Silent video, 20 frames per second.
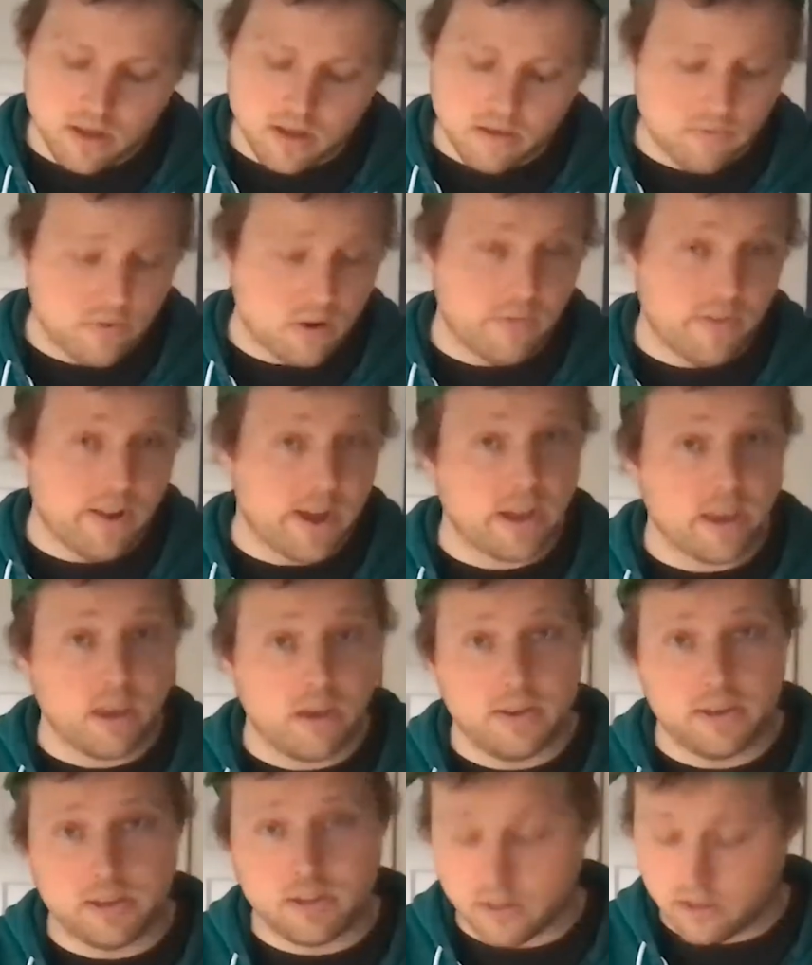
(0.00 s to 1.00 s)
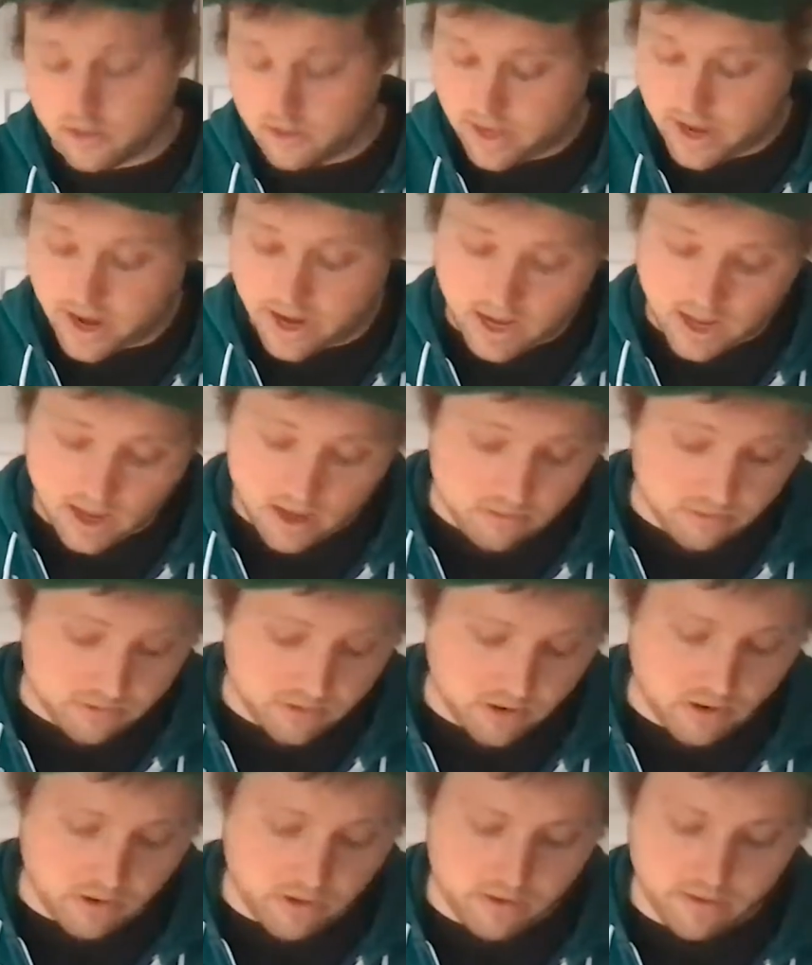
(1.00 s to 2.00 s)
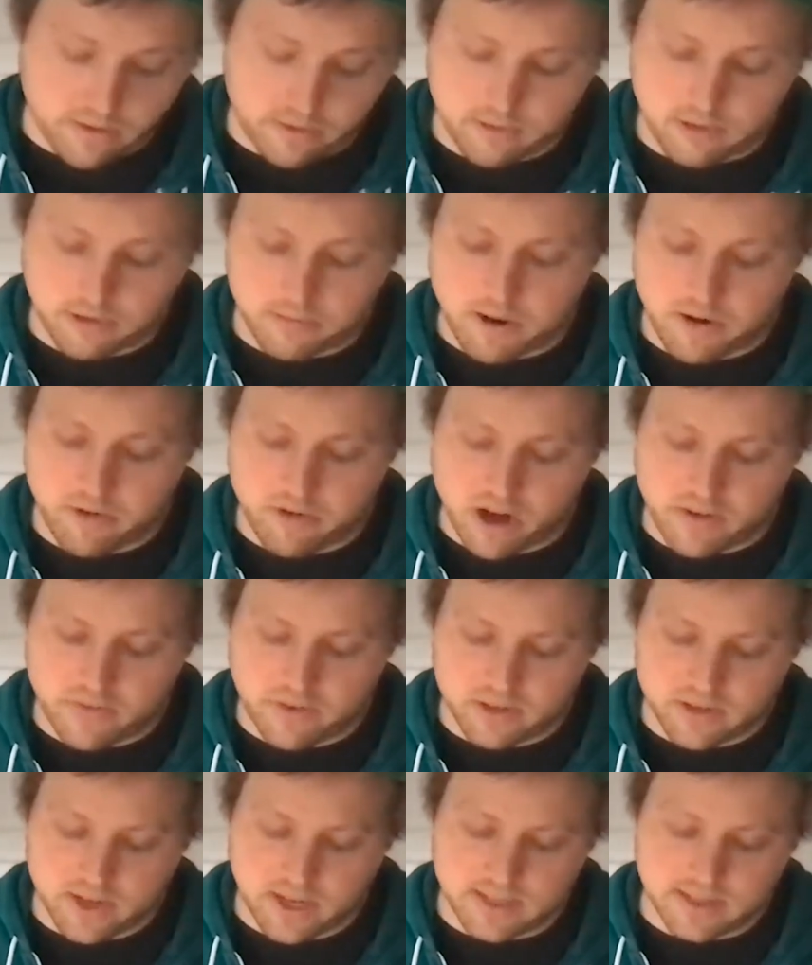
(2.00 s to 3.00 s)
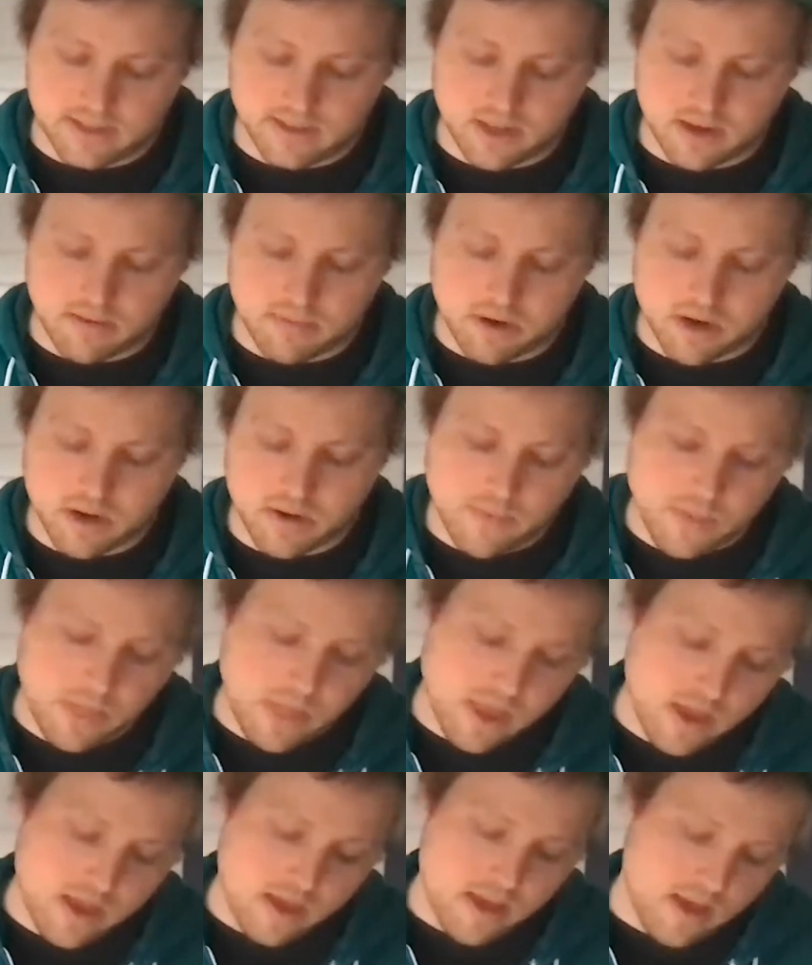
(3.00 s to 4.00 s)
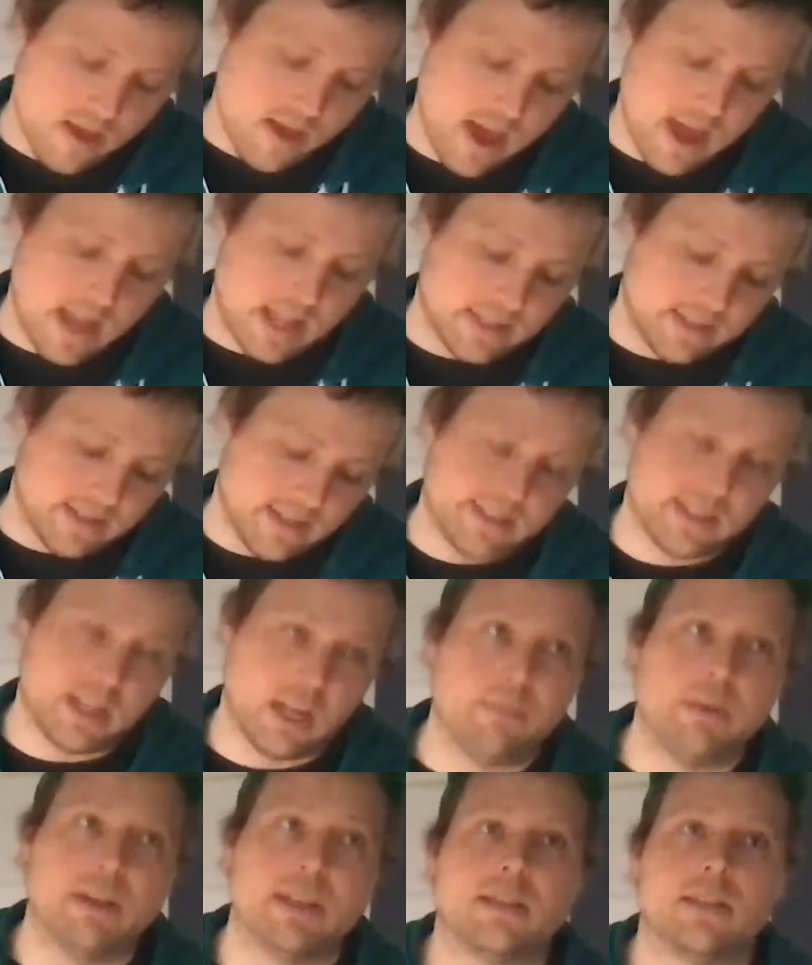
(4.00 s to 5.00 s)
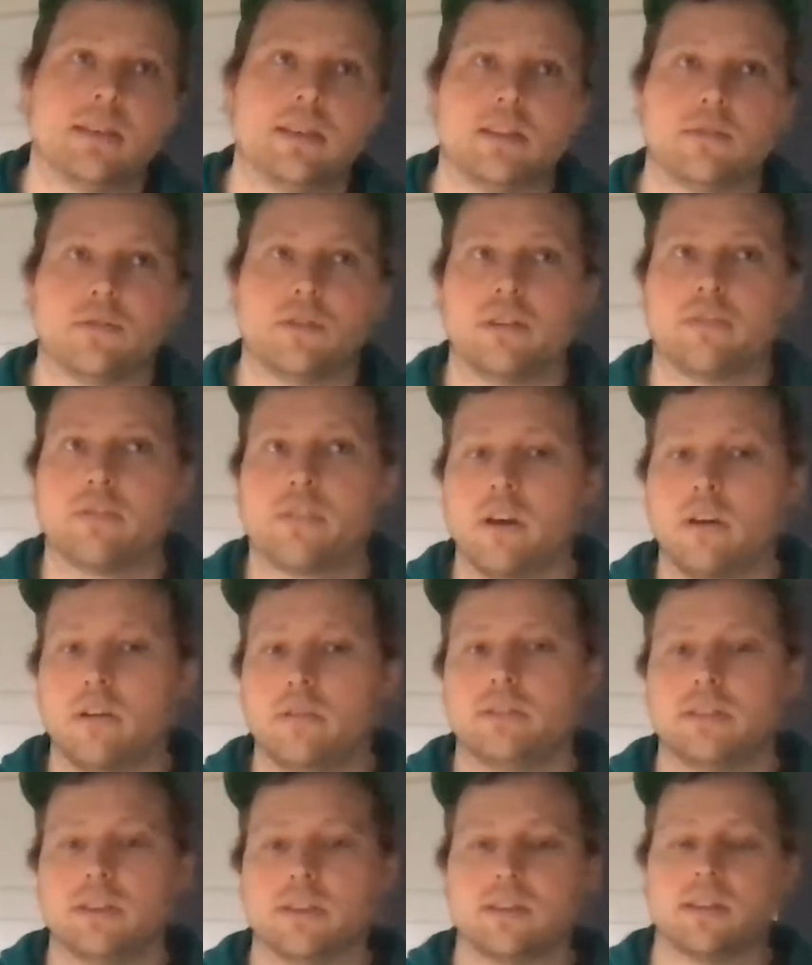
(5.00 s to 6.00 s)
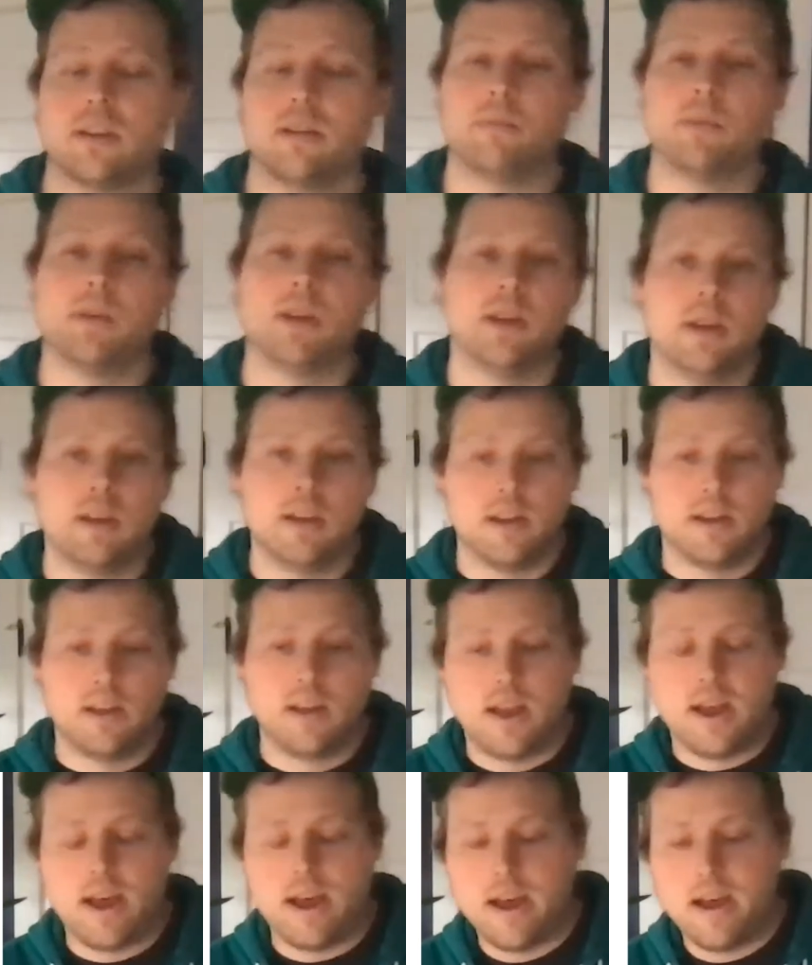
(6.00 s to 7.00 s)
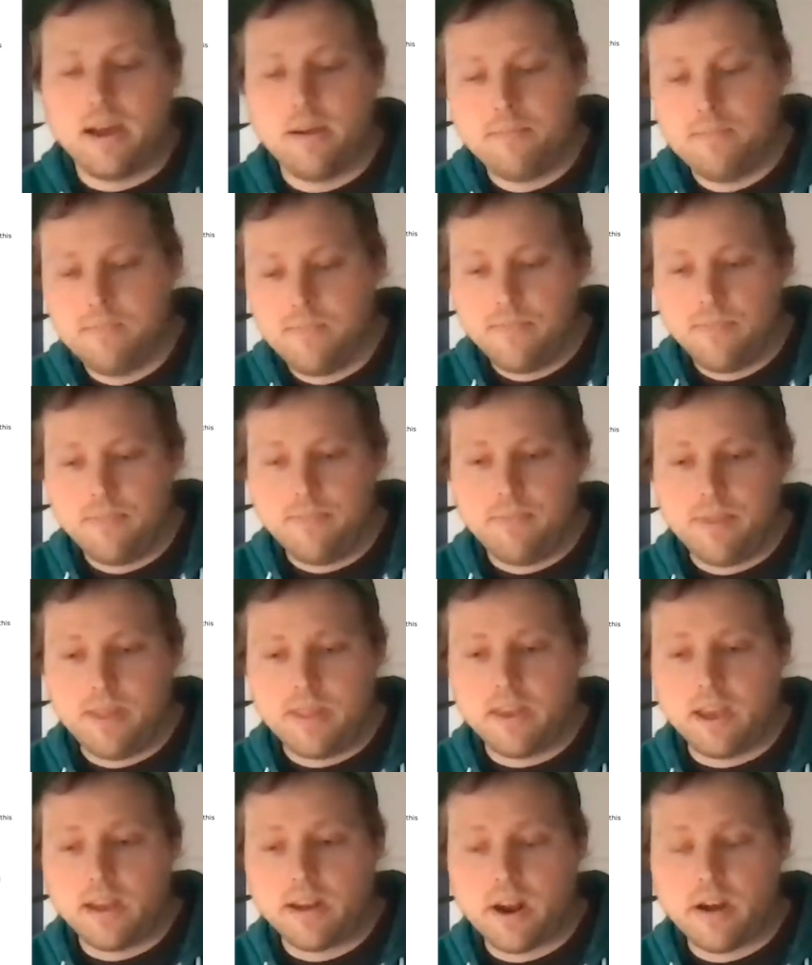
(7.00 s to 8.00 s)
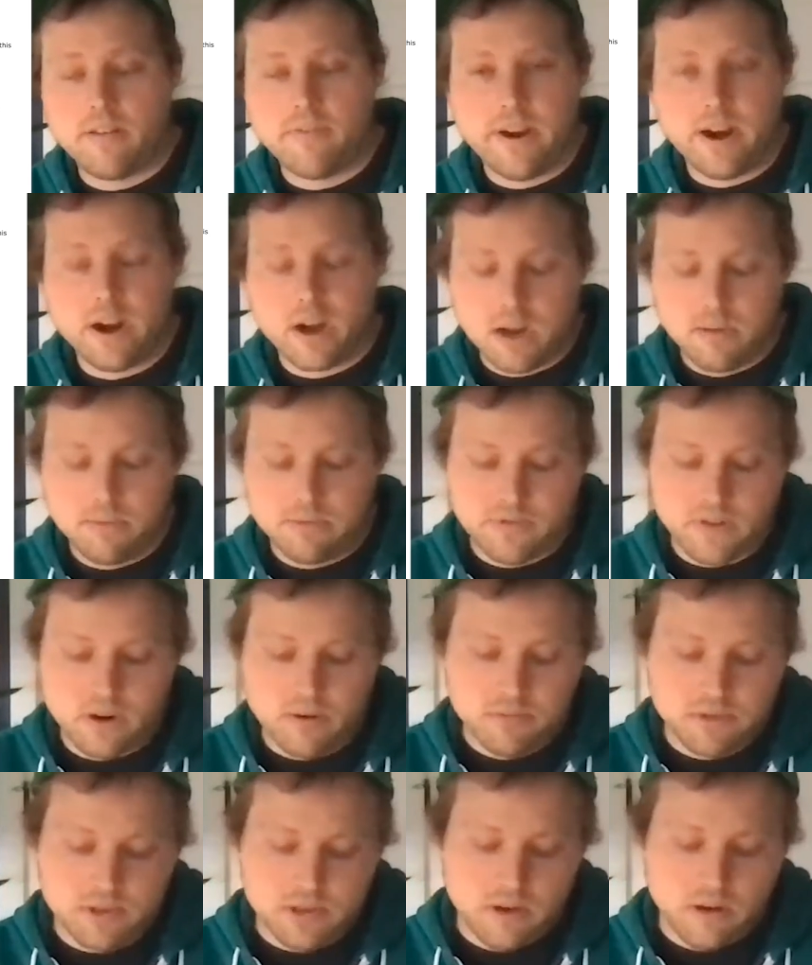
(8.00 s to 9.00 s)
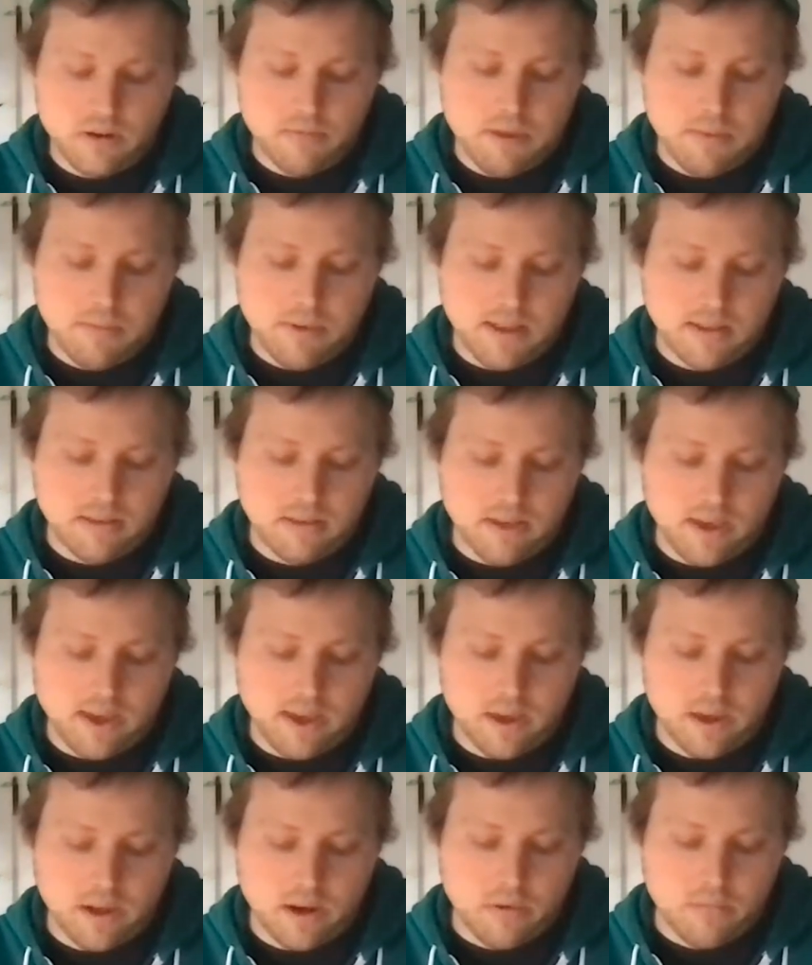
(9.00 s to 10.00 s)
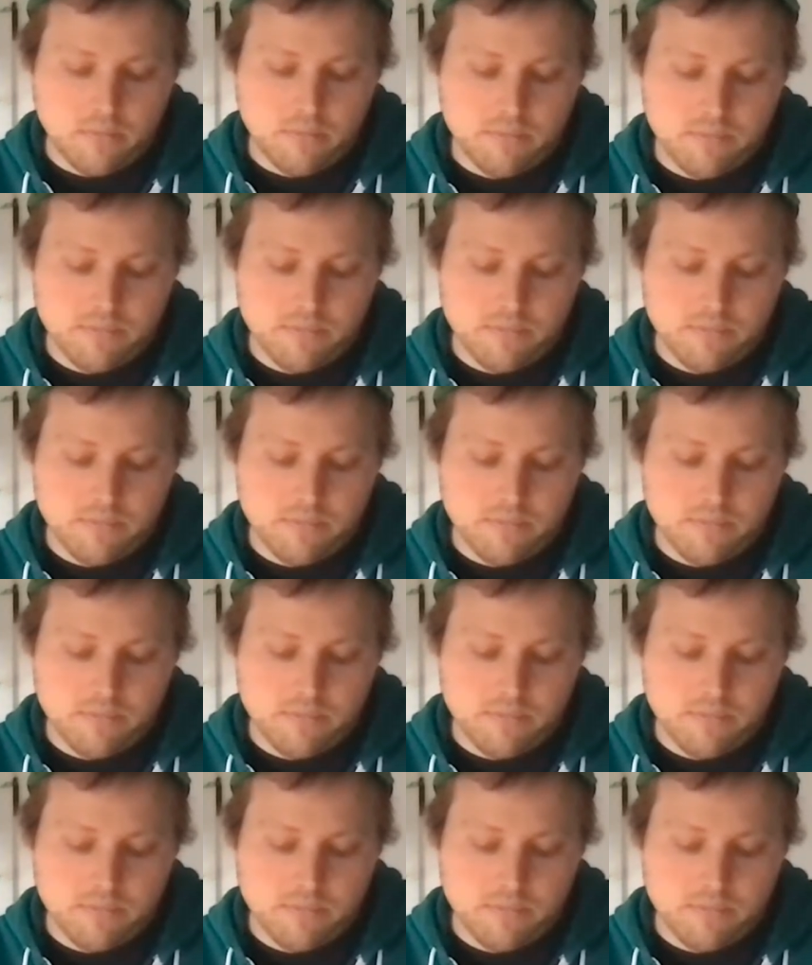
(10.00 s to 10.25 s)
where value is just the ID. So this is my driver's license number, and system is the sort of code system that the identifier comes from. So maybe it's like, you know,